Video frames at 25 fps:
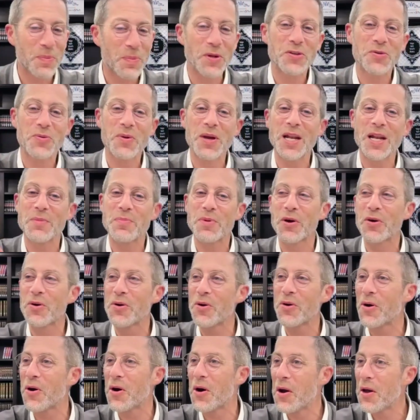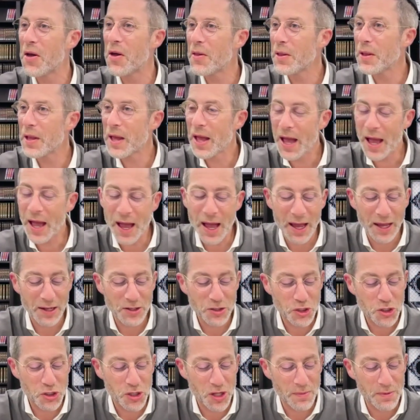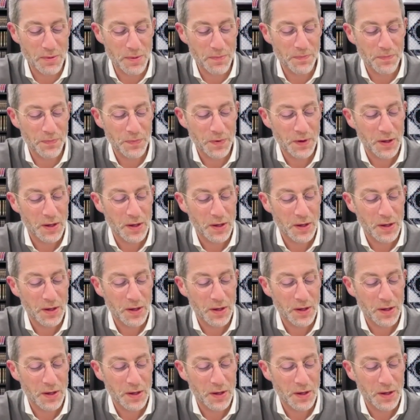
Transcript: between a bechor and shlamim.